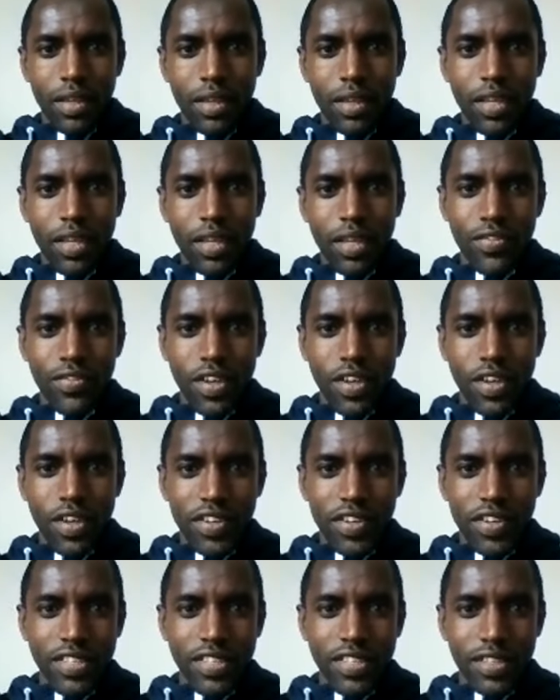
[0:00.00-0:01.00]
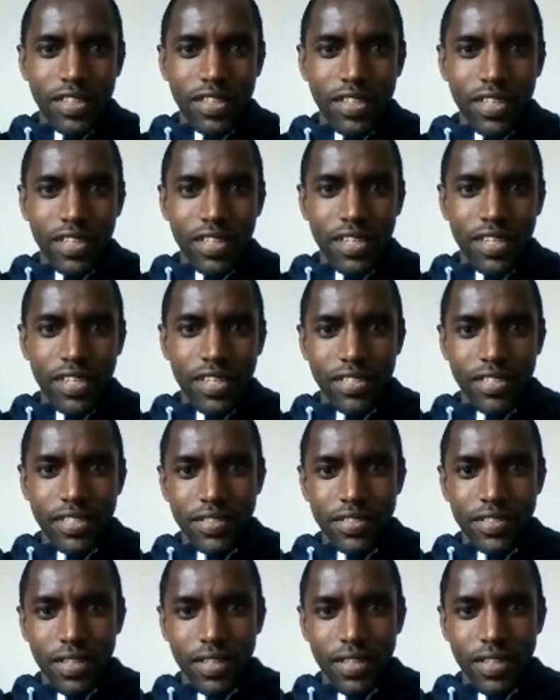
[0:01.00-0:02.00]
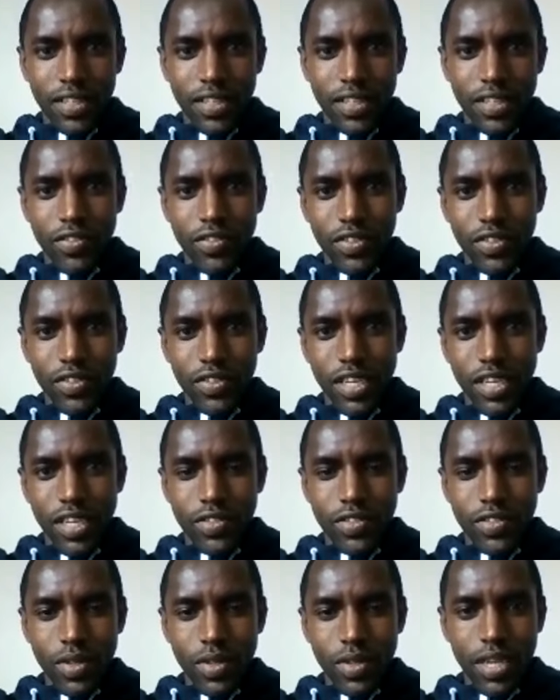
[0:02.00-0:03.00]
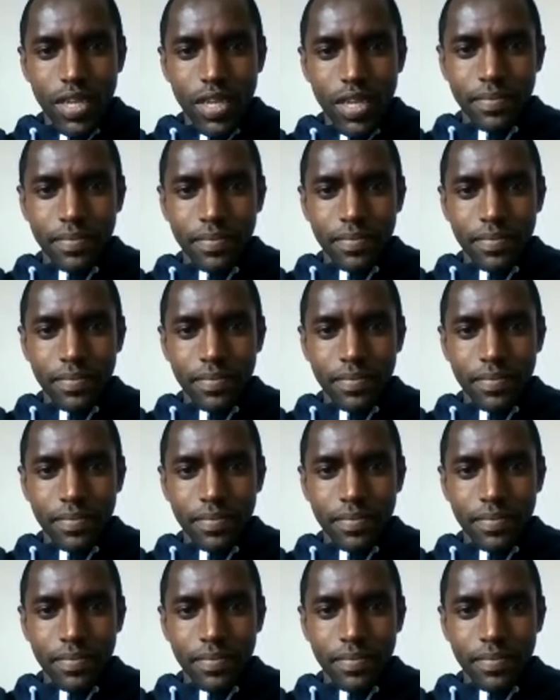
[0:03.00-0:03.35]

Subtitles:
If you have fasted 3 days and the 4th day is today,